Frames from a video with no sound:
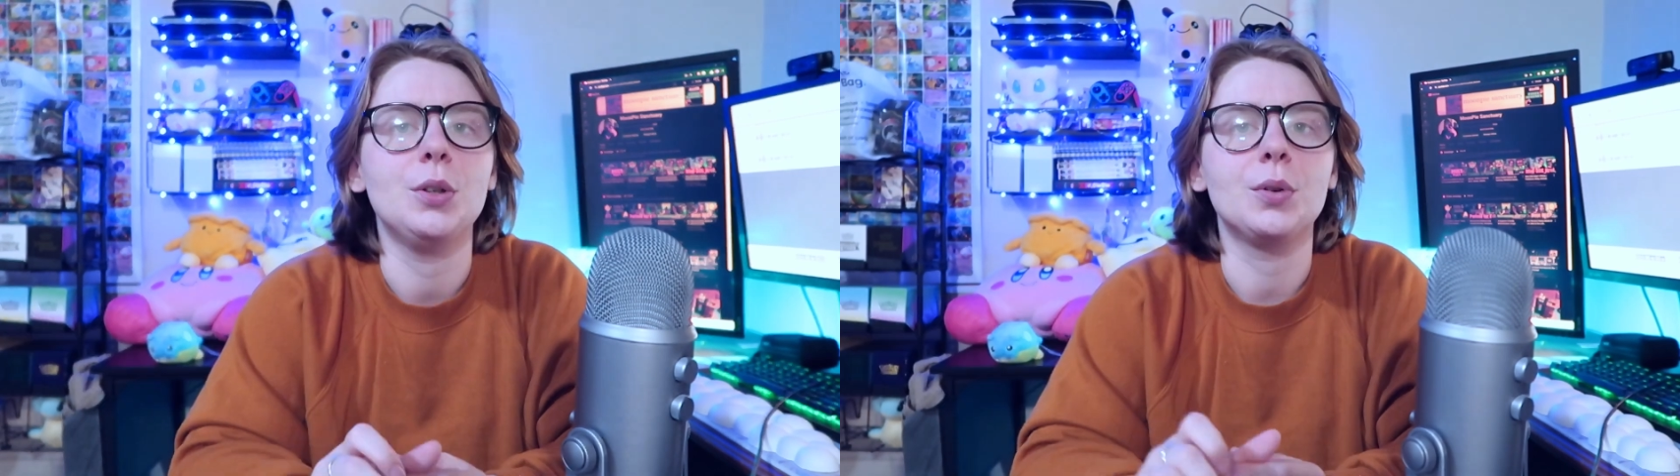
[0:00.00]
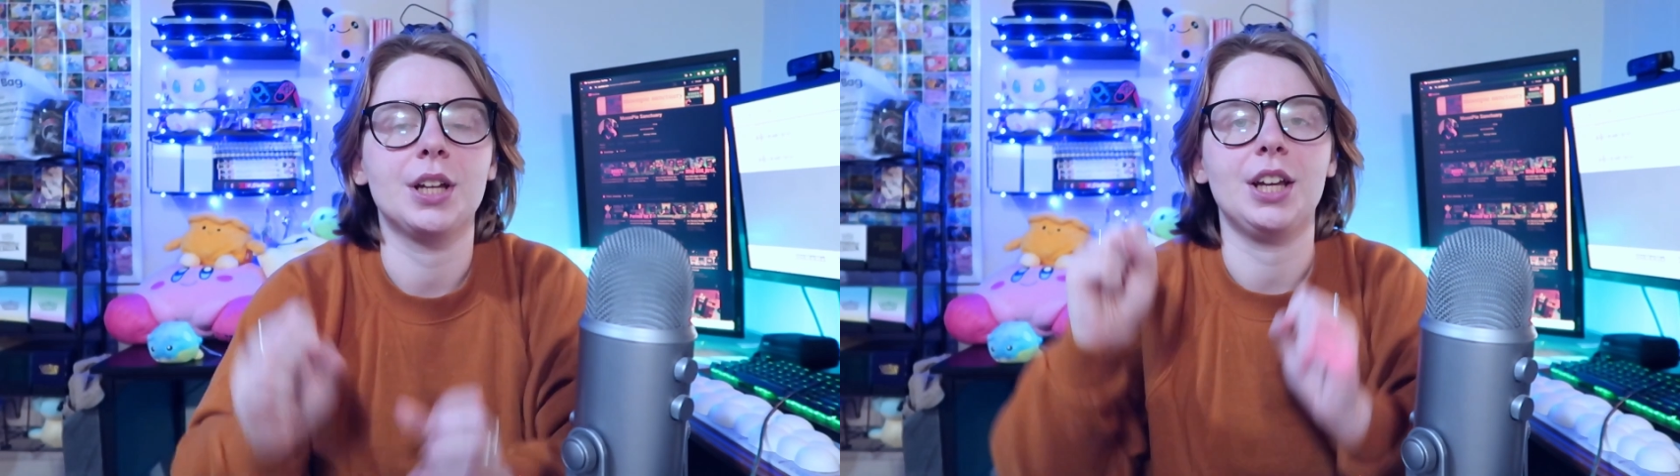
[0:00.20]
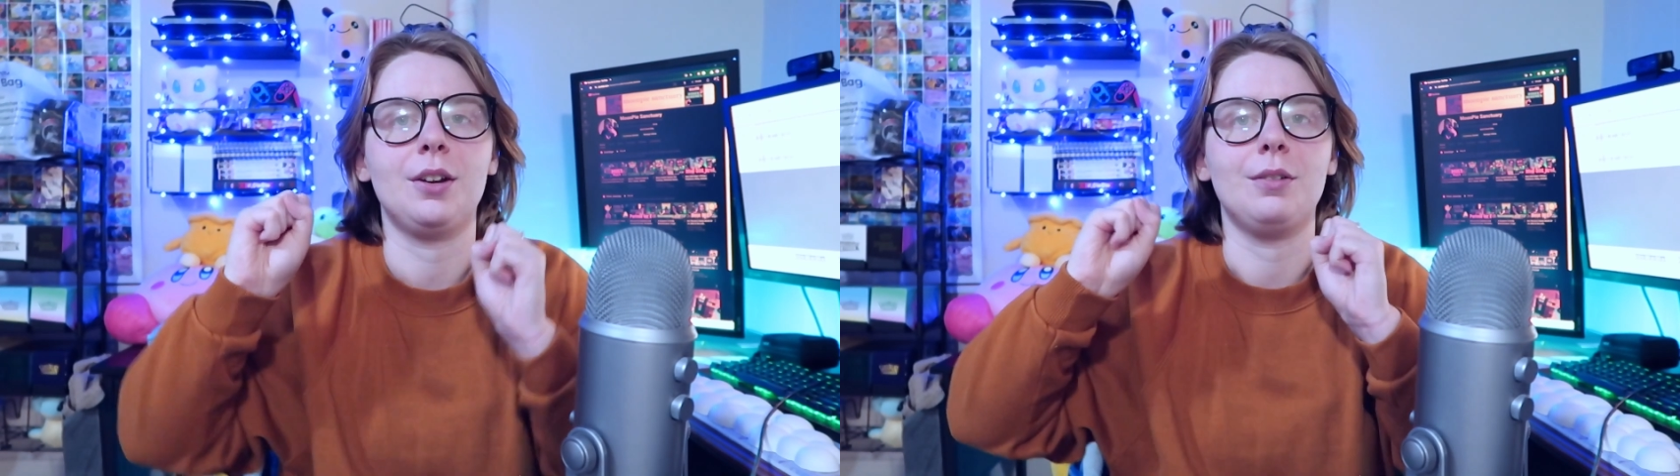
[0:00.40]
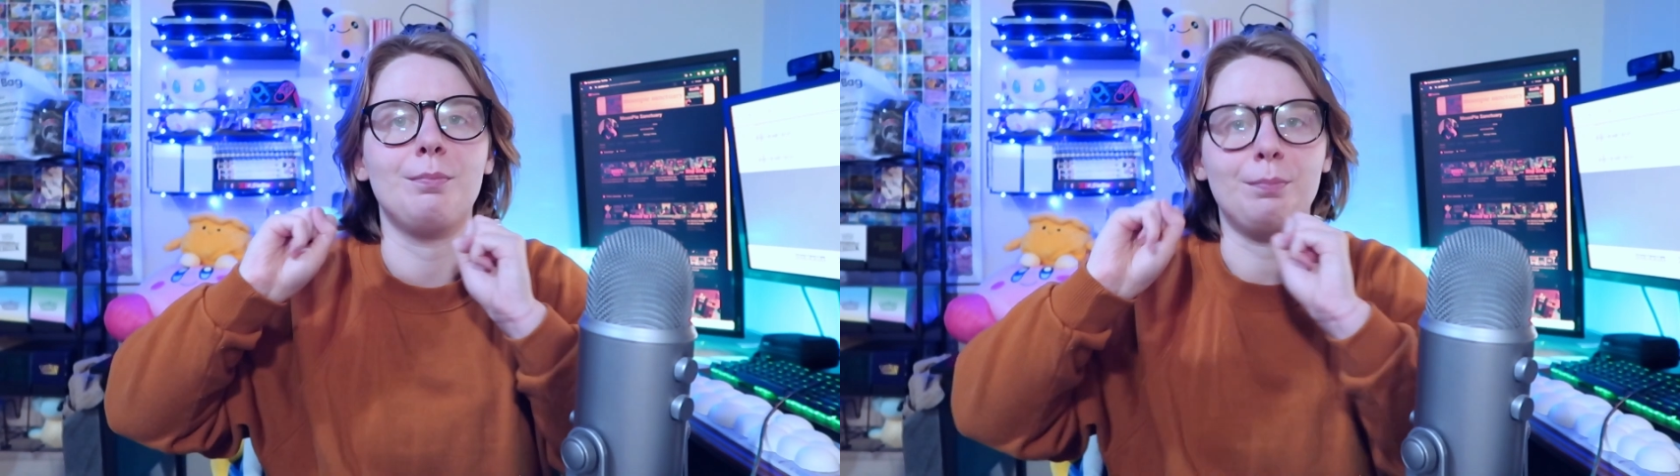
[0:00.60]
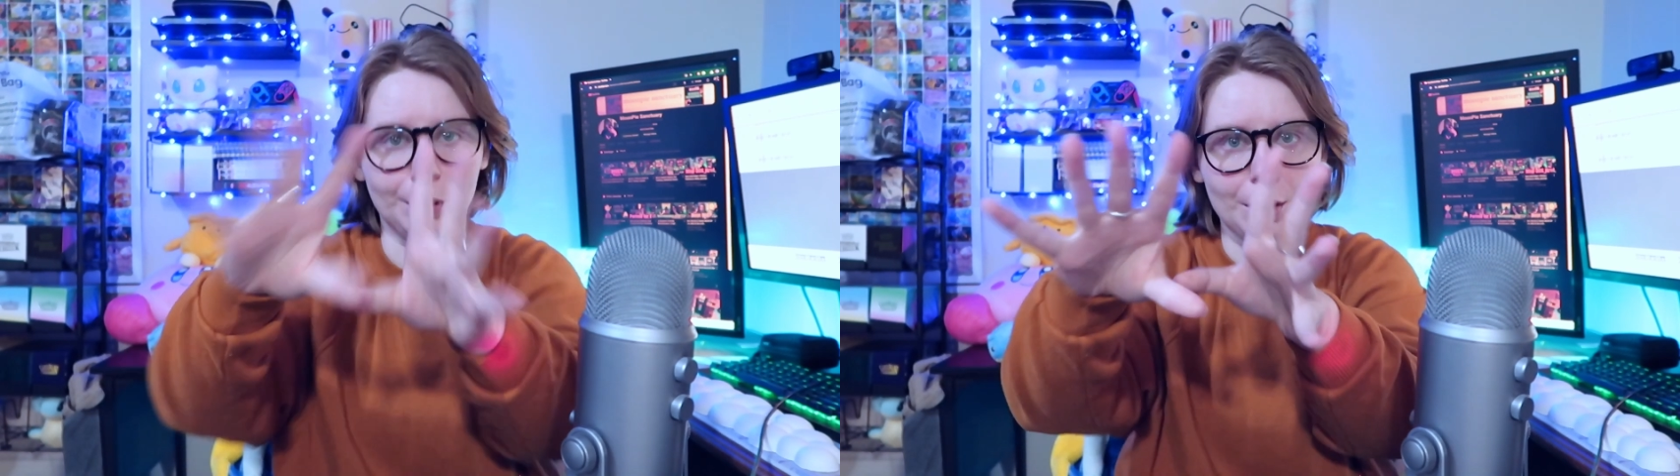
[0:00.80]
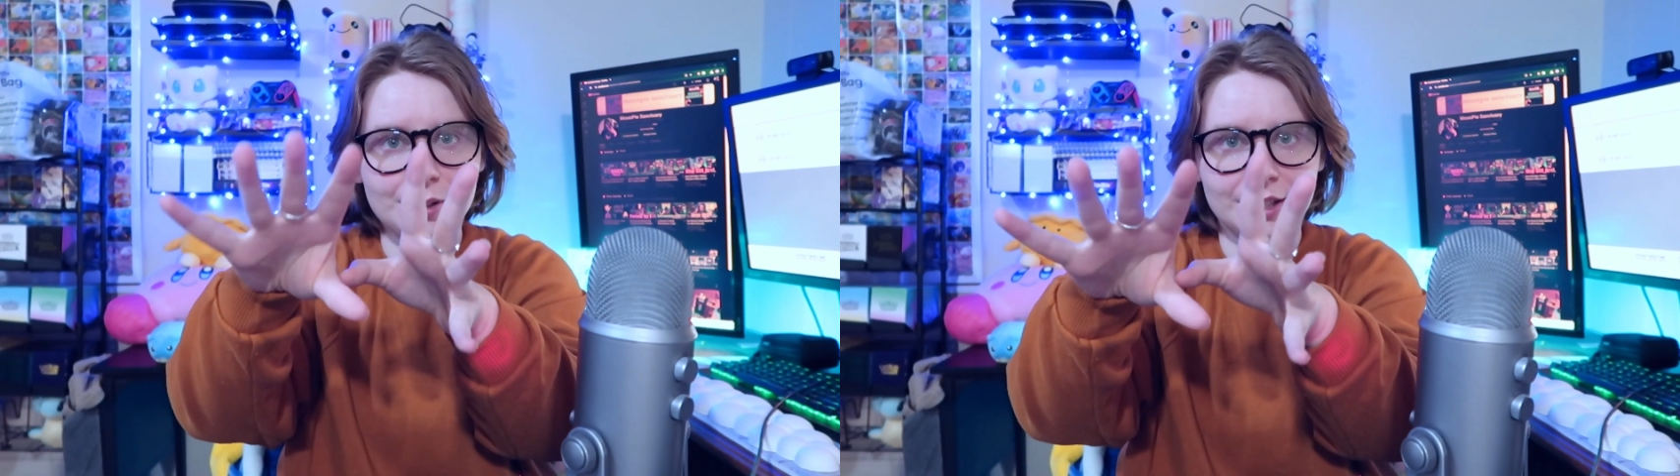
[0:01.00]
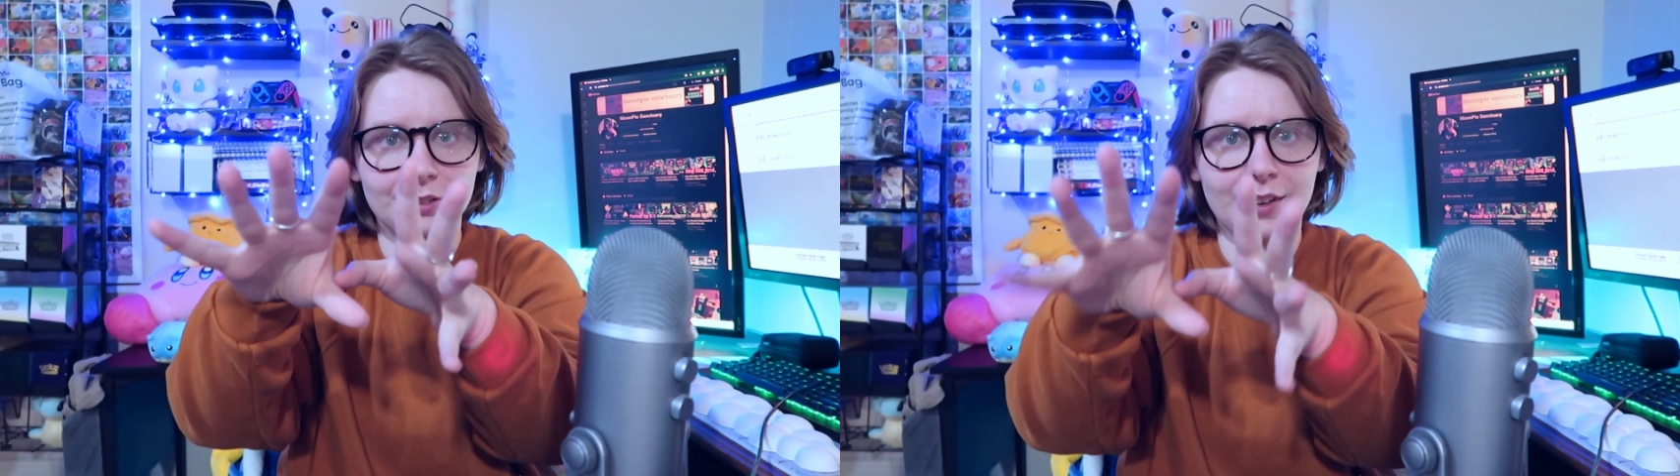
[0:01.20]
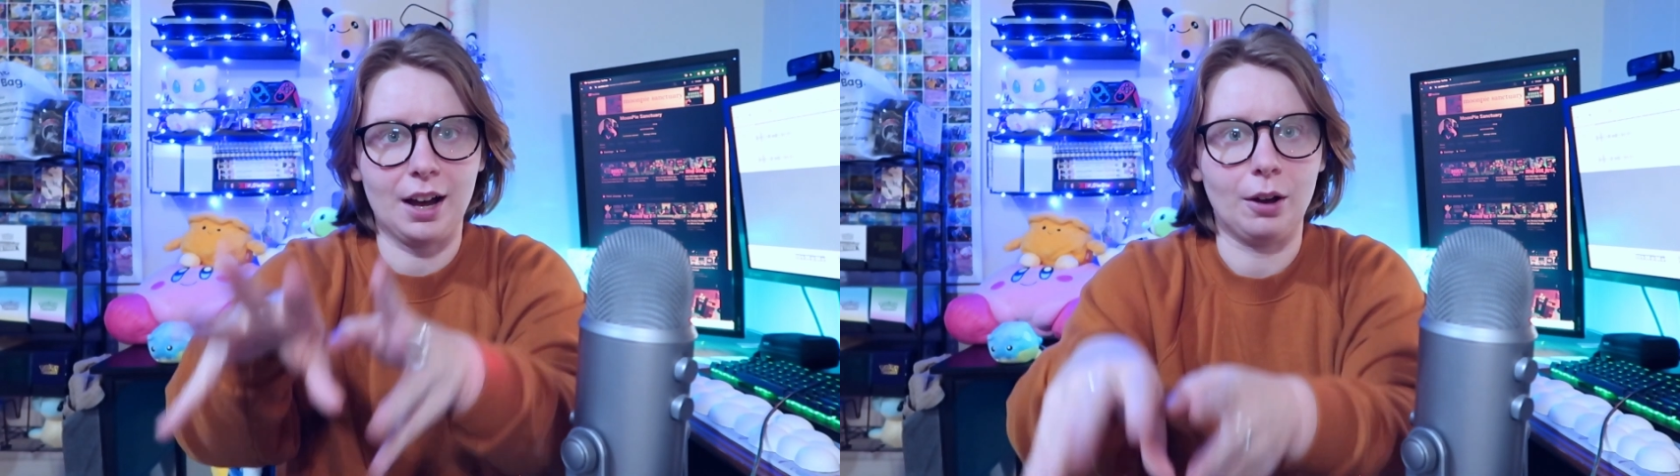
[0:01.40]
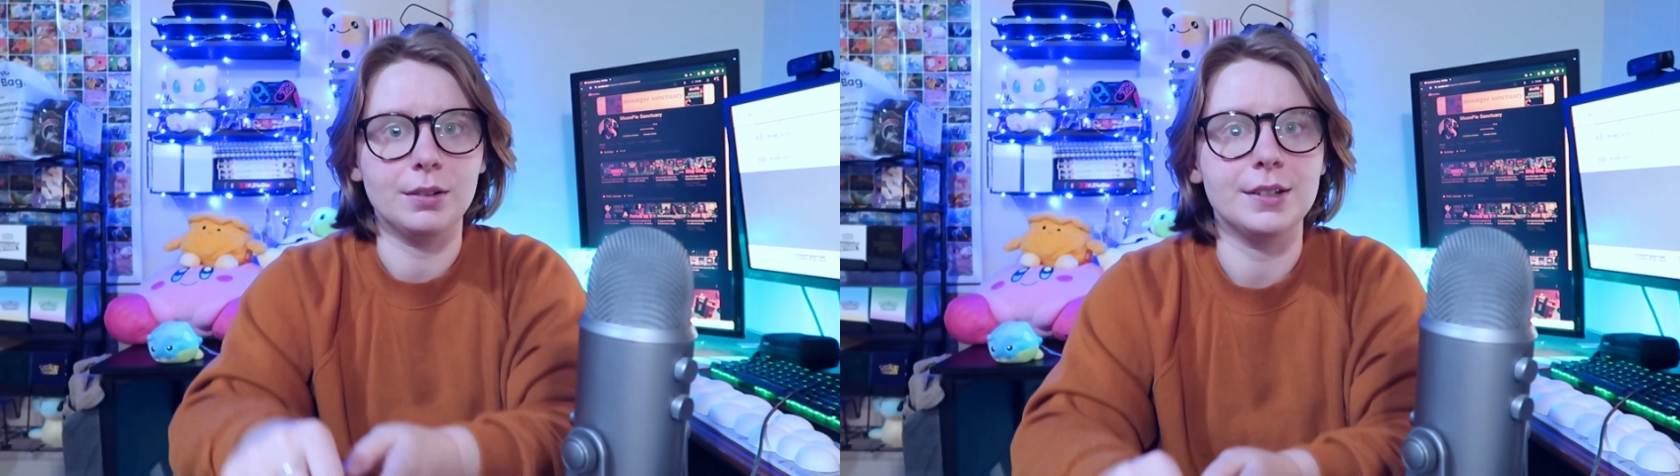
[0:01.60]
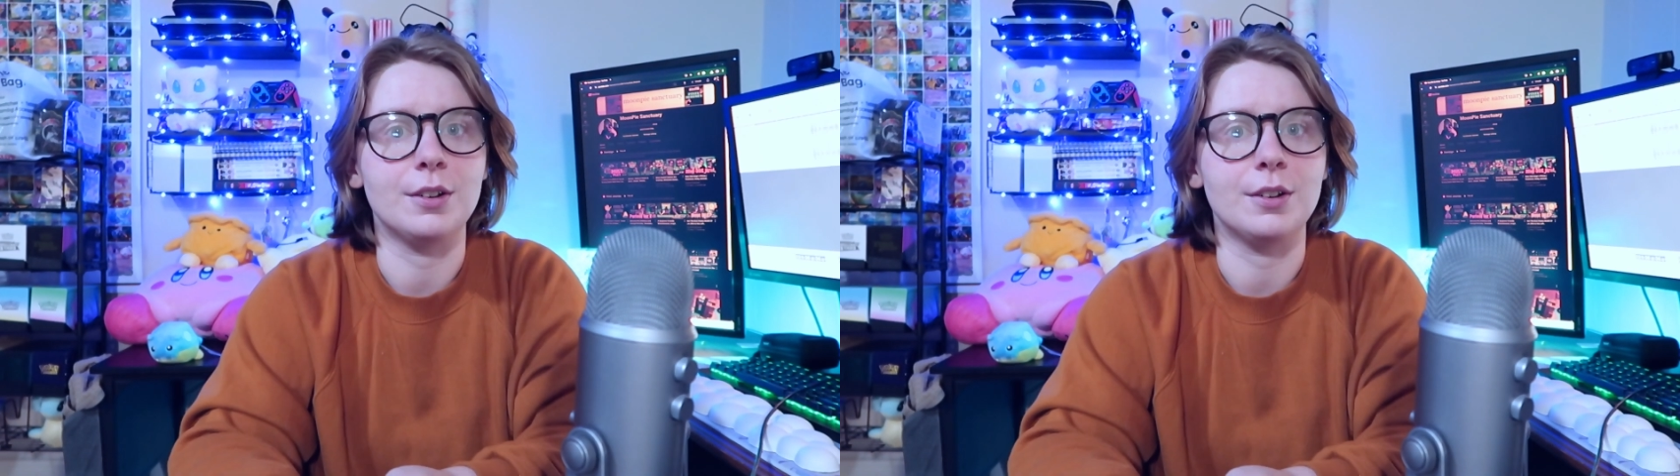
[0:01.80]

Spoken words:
You can blow stuff out,